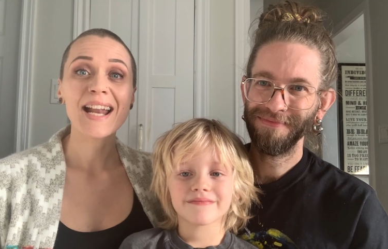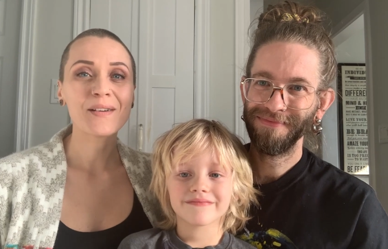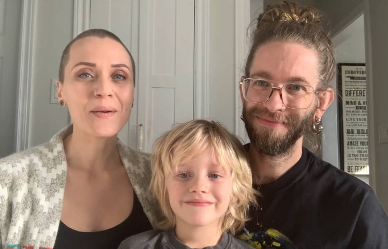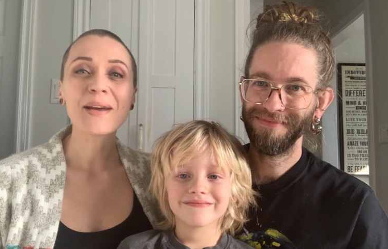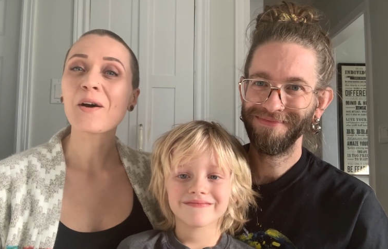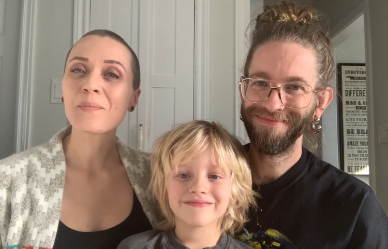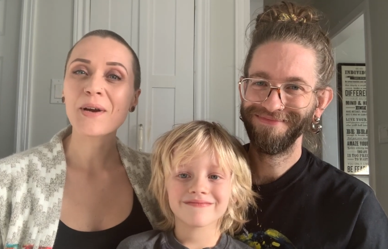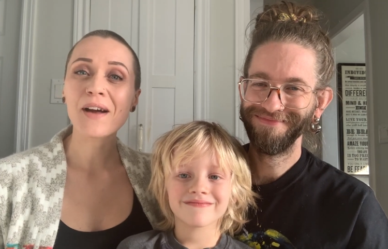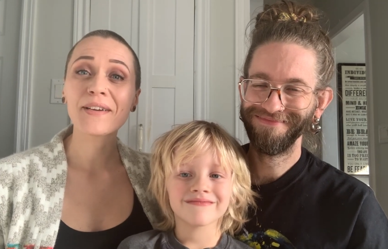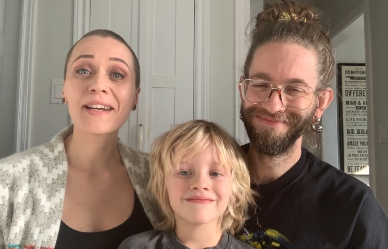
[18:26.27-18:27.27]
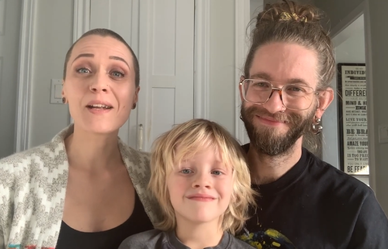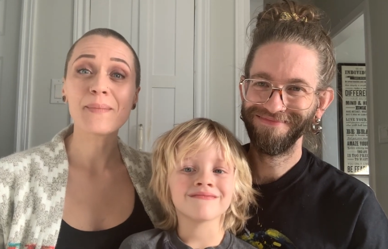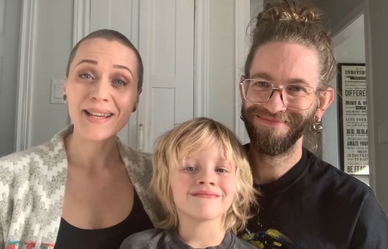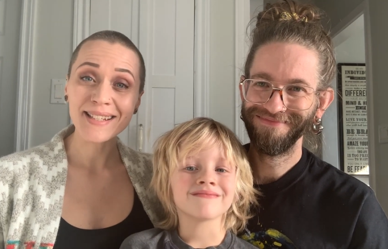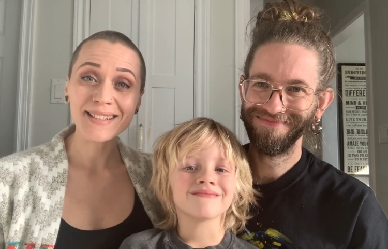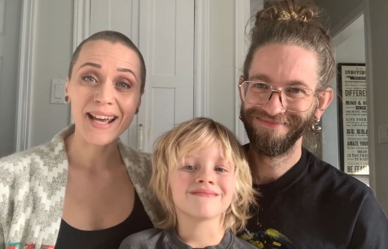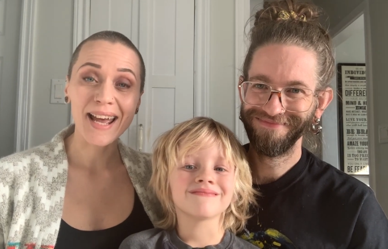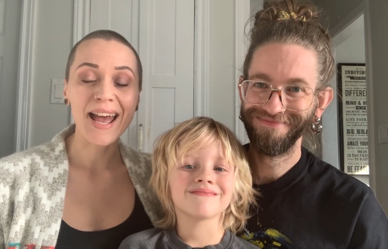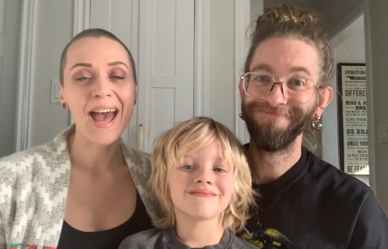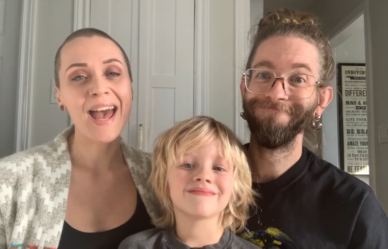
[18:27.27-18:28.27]
Speaker 1: anyway, we hope you're having an amazing
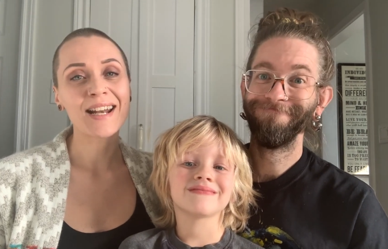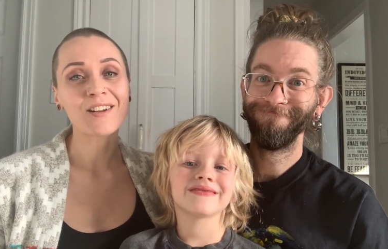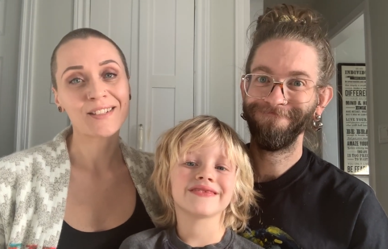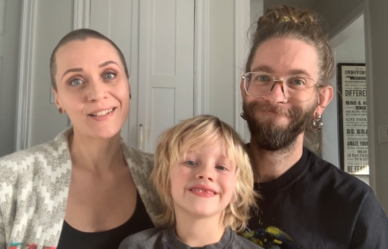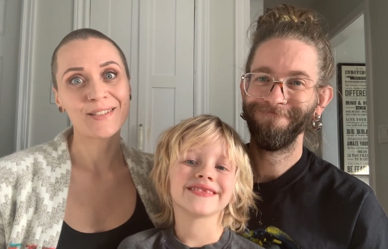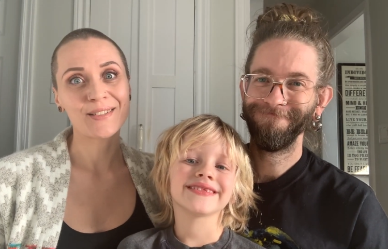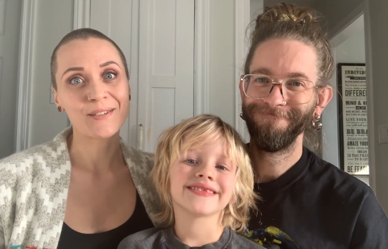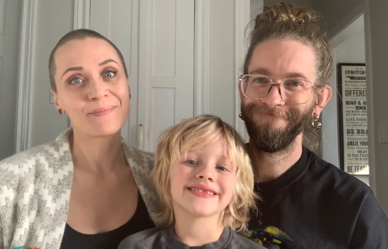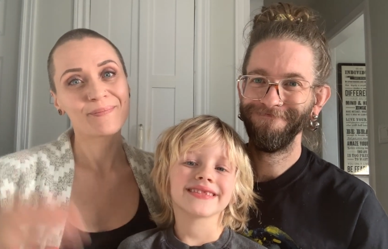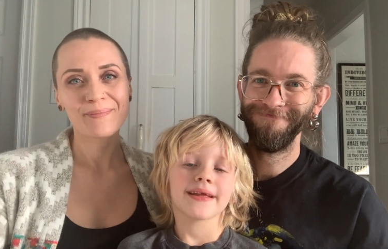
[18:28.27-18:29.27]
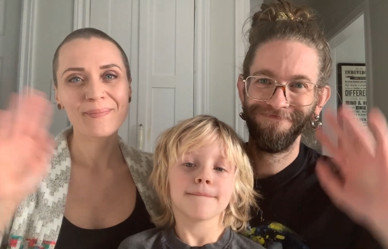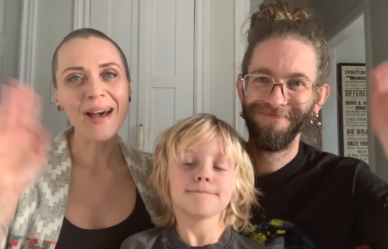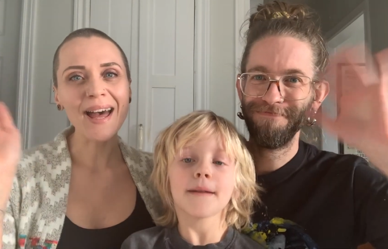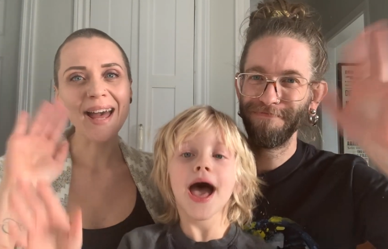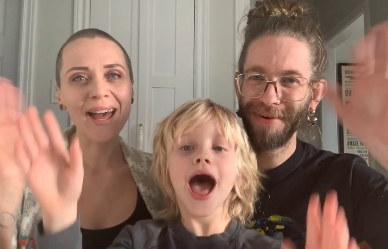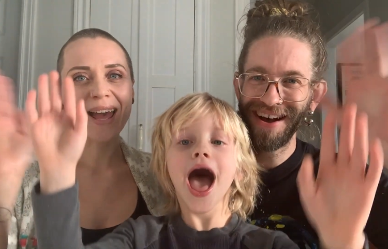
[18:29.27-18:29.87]
day and I'll talk to you soon. Bye. Bye.